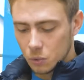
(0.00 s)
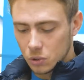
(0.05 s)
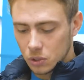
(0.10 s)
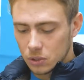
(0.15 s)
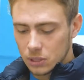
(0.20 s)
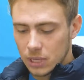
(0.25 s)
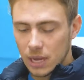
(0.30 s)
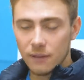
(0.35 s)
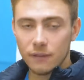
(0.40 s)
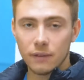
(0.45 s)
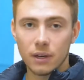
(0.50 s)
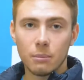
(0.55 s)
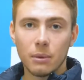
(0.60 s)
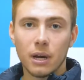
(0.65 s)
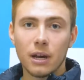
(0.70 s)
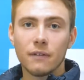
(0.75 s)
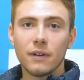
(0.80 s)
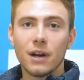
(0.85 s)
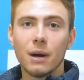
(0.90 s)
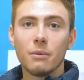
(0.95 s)
was
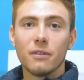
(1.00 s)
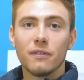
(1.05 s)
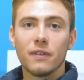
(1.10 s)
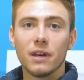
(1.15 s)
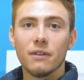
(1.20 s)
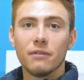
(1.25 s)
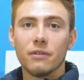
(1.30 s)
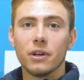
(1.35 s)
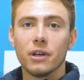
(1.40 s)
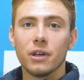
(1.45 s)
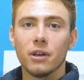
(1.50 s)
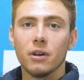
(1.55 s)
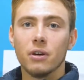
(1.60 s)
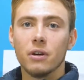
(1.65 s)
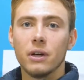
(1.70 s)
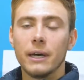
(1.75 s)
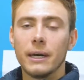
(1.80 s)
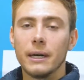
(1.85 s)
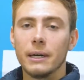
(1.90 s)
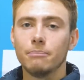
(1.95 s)
definitely by far my favourite. You
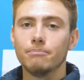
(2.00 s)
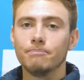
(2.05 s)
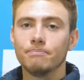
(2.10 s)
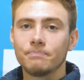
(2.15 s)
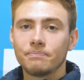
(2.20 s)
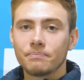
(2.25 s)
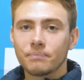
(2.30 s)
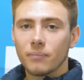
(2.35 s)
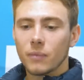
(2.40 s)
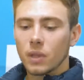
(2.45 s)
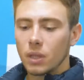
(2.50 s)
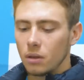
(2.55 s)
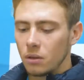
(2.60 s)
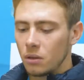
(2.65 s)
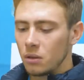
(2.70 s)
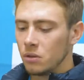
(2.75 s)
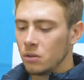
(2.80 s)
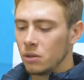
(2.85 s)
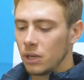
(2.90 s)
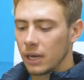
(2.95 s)
know,
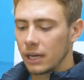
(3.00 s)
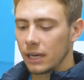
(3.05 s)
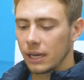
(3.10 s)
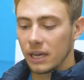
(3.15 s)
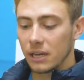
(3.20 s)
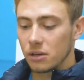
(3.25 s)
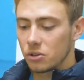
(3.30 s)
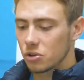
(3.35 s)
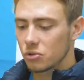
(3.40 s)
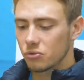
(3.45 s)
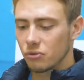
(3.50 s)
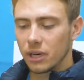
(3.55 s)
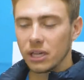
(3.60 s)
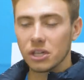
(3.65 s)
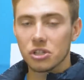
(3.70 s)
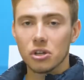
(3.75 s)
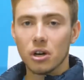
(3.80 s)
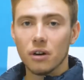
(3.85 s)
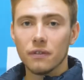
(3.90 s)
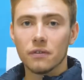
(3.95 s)
again, just
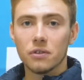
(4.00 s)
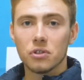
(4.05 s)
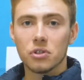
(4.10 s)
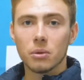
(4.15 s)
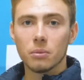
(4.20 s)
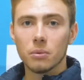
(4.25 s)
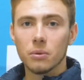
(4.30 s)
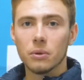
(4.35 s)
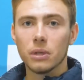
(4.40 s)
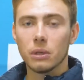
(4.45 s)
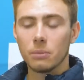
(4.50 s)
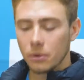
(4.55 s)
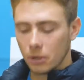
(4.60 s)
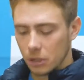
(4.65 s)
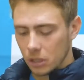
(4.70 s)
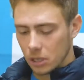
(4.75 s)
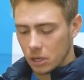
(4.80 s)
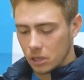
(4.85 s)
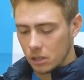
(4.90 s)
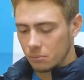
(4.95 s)
really soft and supple when I
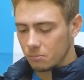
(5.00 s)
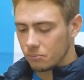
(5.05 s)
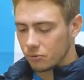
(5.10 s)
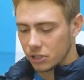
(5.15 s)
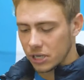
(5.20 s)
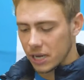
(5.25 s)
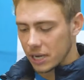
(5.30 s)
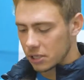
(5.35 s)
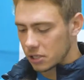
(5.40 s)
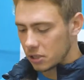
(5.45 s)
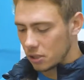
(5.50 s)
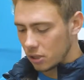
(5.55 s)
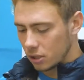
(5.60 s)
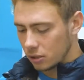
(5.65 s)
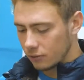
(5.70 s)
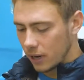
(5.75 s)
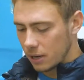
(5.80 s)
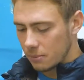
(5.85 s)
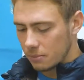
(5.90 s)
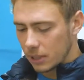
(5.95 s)
put it on, and protection in
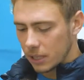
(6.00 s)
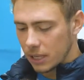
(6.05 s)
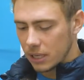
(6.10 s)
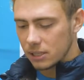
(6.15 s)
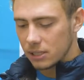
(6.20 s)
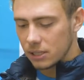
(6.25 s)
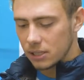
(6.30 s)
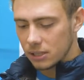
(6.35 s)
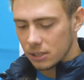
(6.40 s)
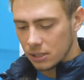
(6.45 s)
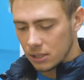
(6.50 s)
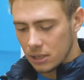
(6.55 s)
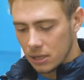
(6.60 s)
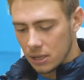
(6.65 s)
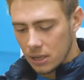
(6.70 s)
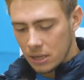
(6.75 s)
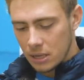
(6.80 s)
all the right places.